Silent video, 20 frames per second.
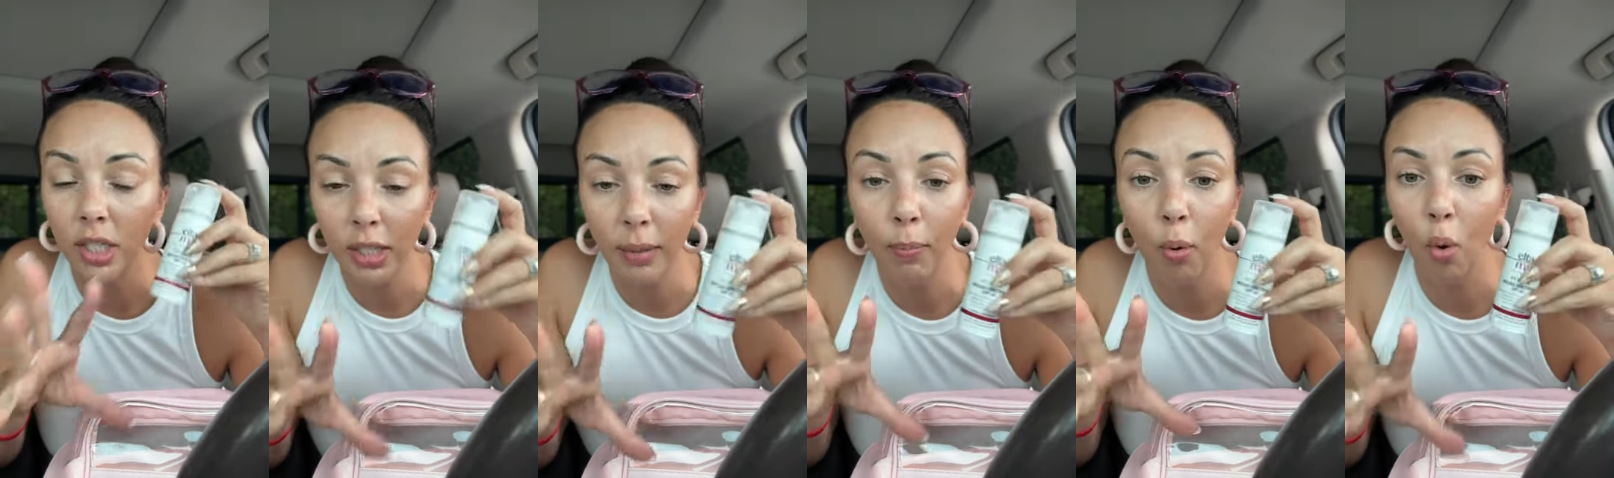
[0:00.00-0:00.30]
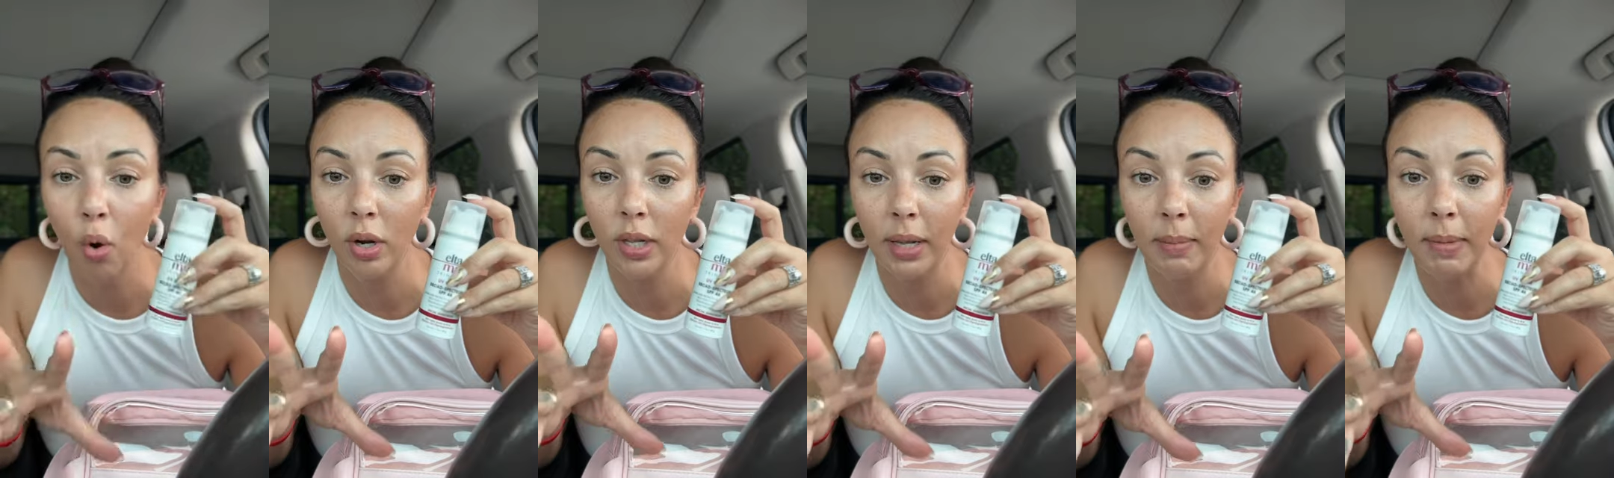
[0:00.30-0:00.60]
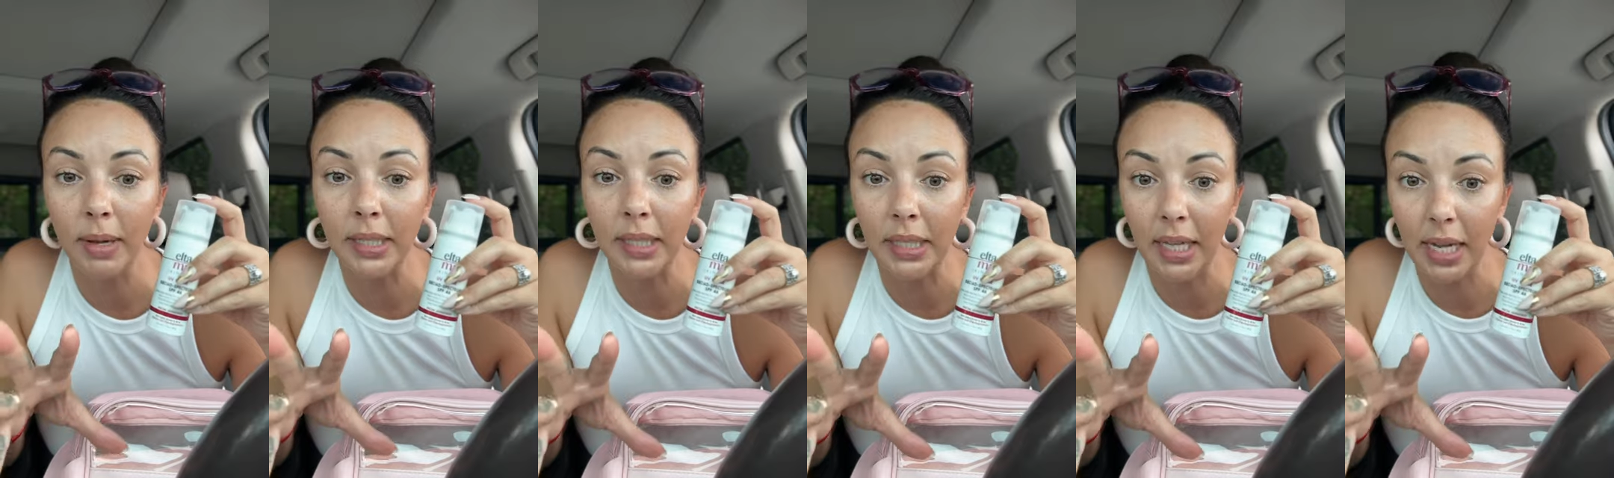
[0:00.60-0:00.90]
support
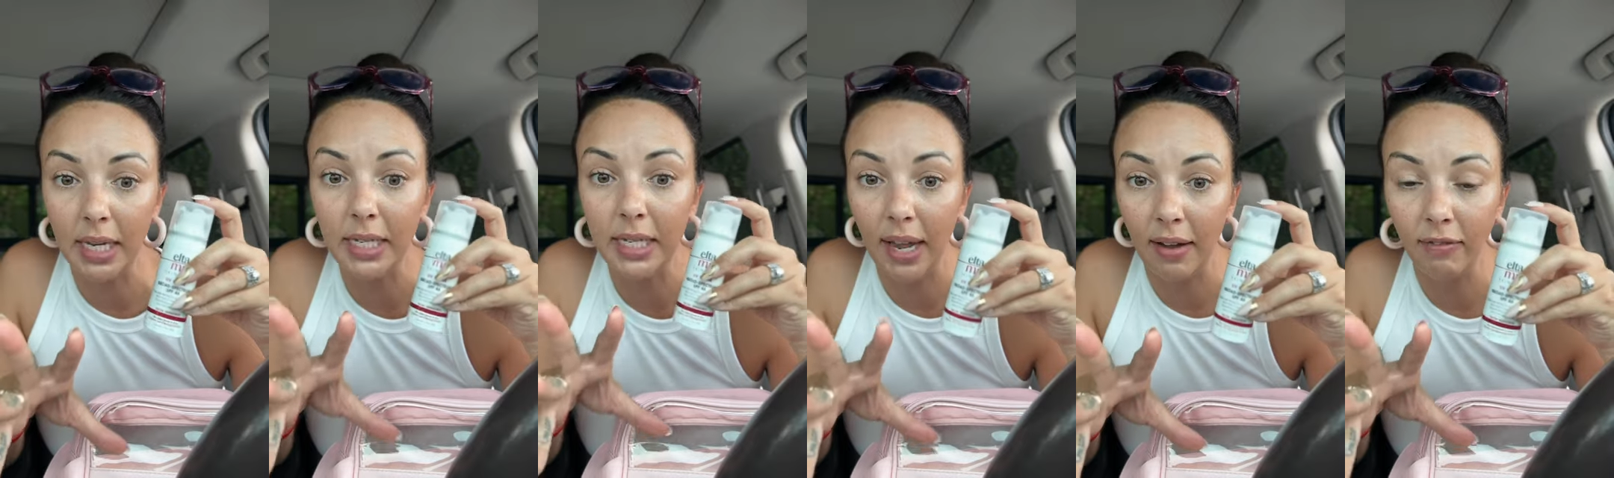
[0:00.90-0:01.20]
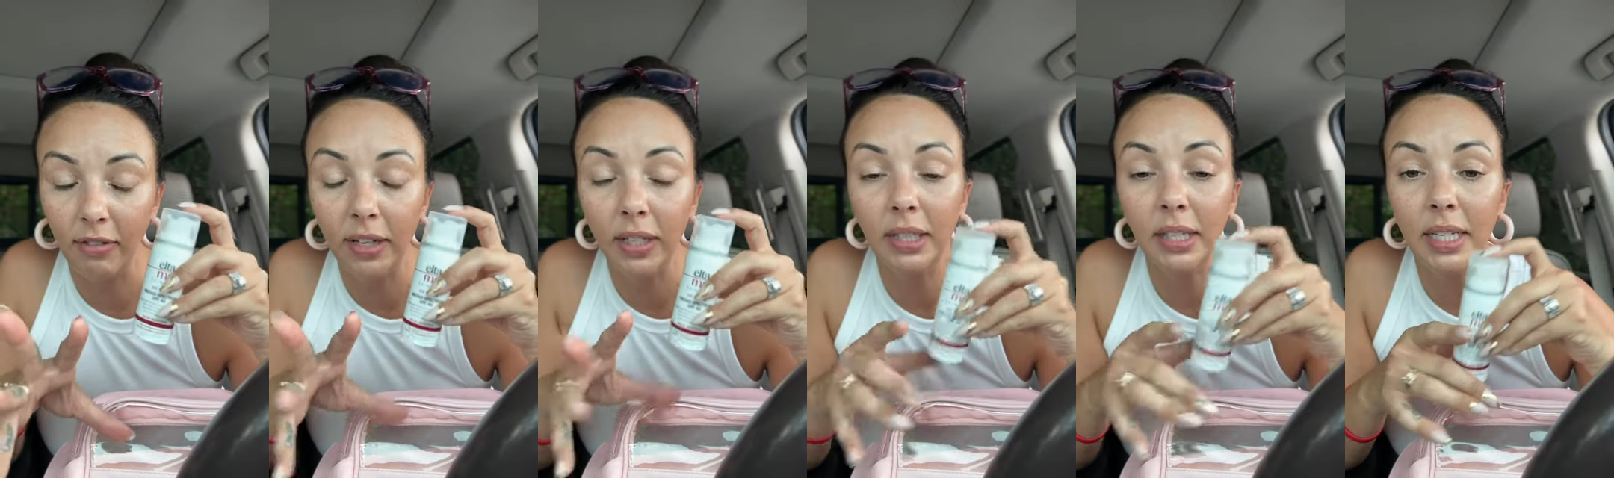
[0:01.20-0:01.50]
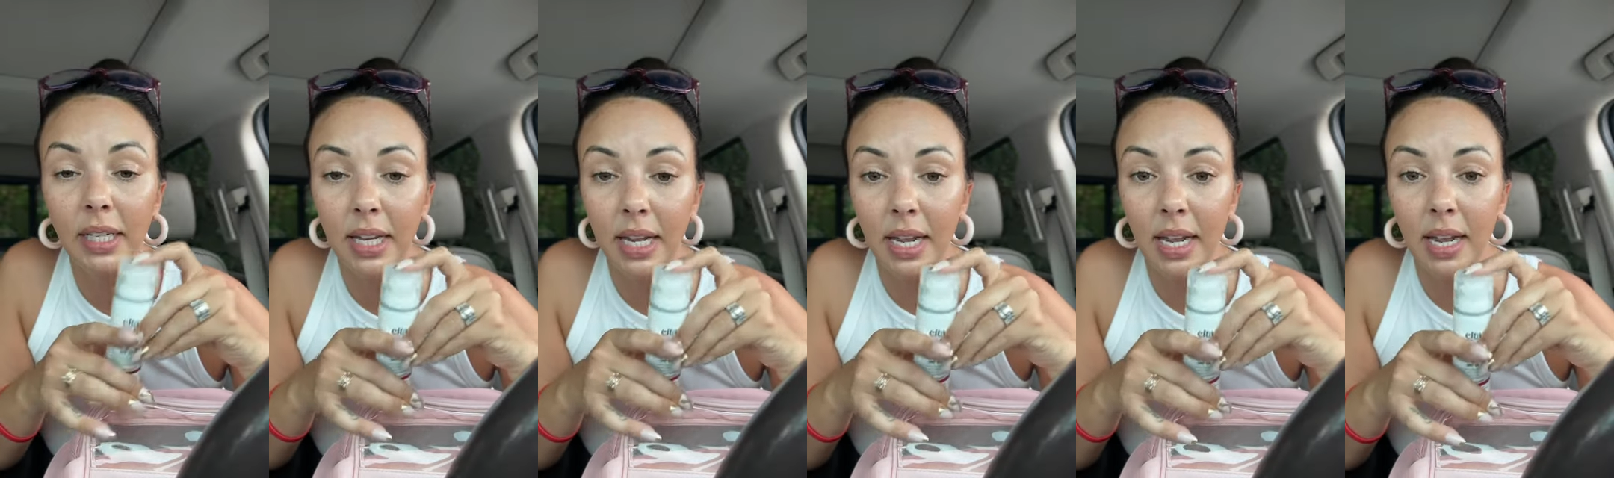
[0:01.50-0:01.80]
that my skin
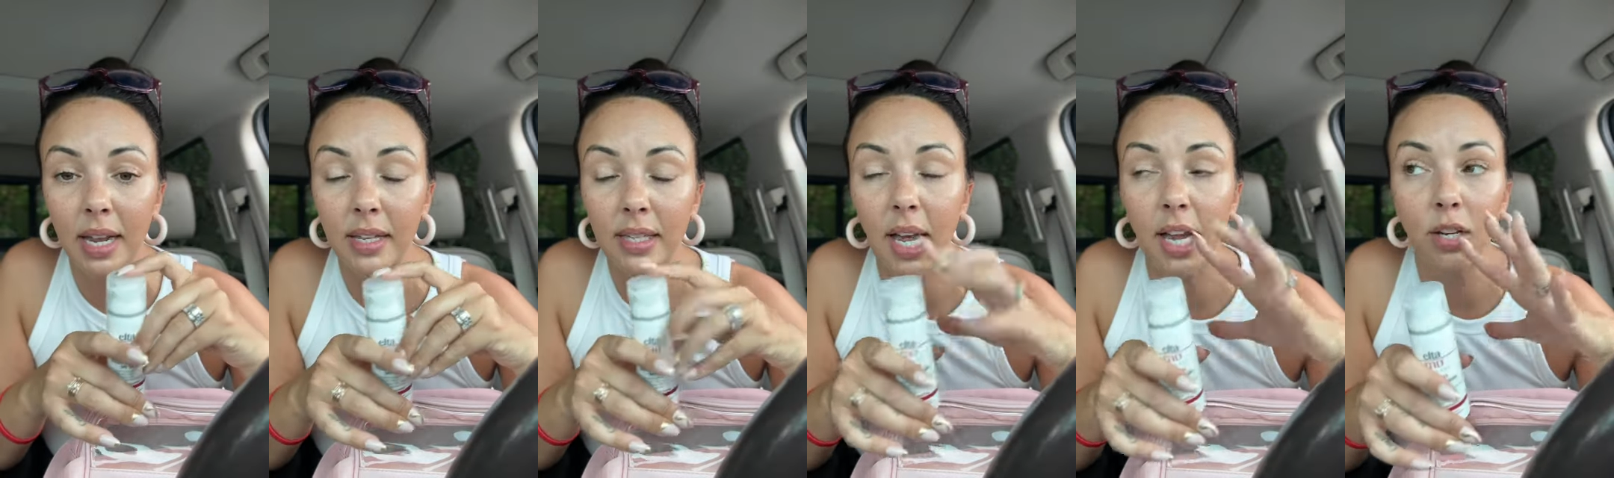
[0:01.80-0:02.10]
definitely needs.